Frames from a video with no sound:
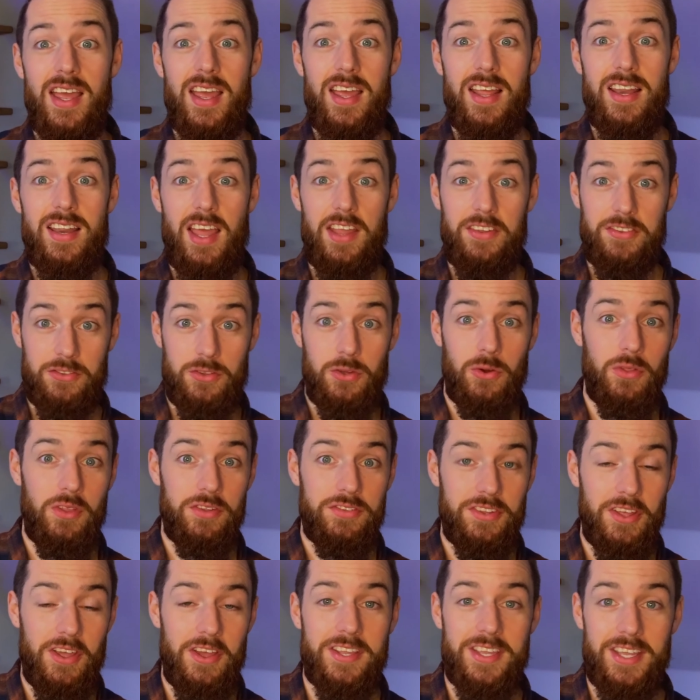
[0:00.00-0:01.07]
let's talk the
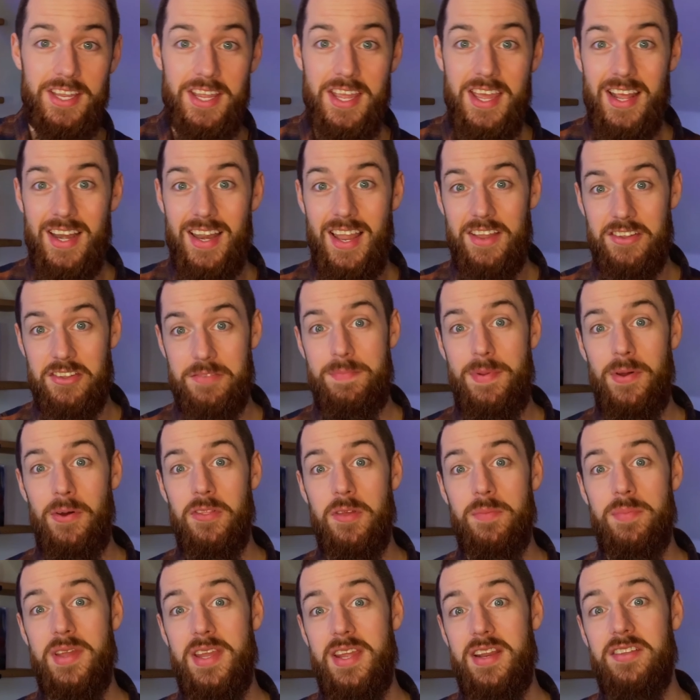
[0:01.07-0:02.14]
turkey, let's spill the
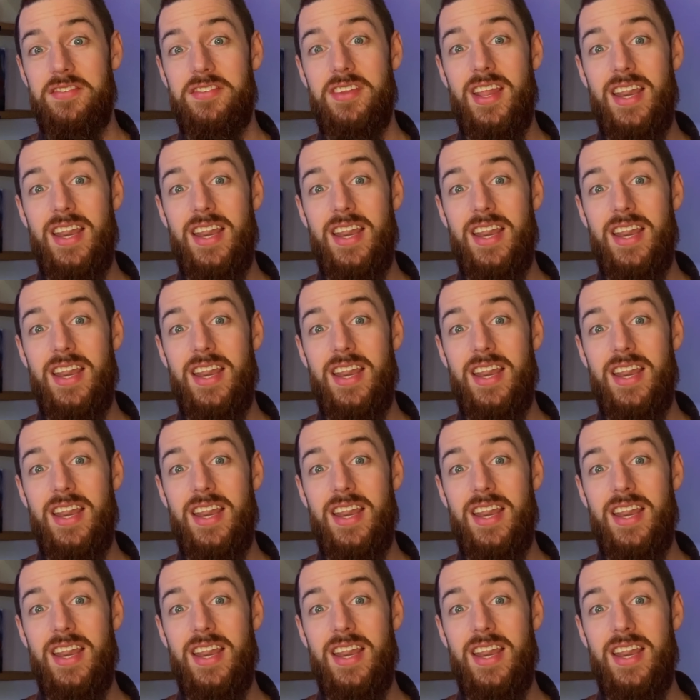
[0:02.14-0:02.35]
beans,